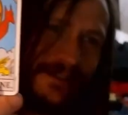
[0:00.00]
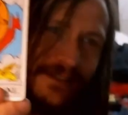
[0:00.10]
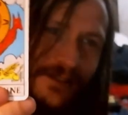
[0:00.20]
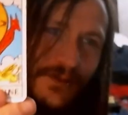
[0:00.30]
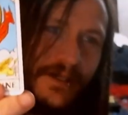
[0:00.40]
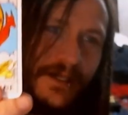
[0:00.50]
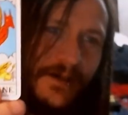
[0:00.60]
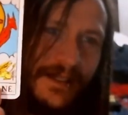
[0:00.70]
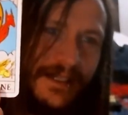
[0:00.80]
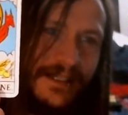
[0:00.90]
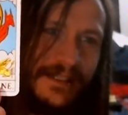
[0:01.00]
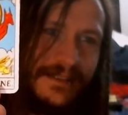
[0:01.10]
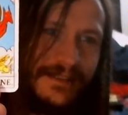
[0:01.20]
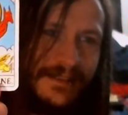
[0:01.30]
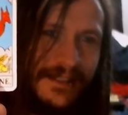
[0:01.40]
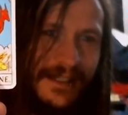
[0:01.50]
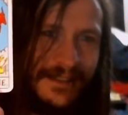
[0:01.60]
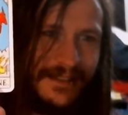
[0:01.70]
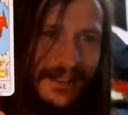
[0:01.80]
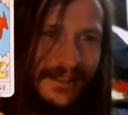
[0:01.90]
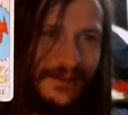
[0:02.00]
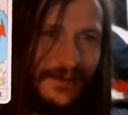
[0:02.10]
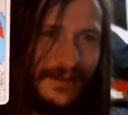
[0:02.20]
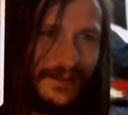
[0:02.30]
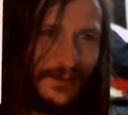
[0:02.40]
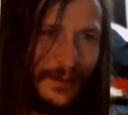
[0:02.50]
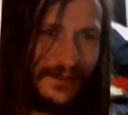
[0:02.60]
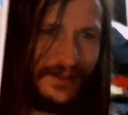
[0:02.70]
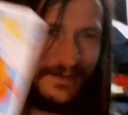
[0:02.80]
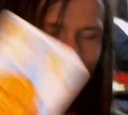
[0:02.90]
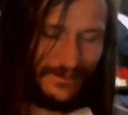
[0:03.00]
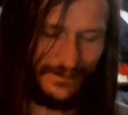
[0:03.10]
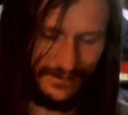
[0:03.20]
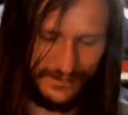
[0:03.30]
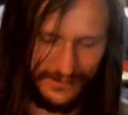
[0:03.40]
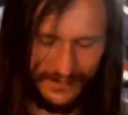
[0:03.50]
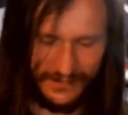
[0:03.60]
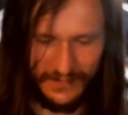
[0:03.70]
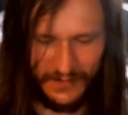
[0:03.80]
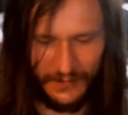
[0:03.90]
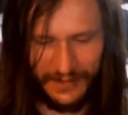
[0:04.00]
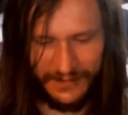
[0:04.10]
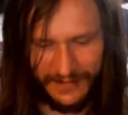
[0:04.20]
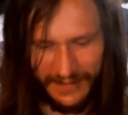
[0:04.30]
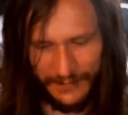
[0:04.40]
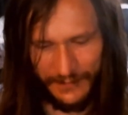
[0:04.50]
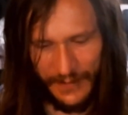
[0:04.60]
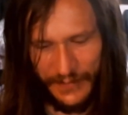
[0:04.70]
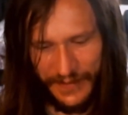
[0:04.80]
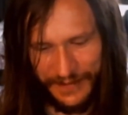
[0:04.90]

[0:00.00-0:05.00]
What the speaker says: be going into the next cycle with this person, whatever that may be.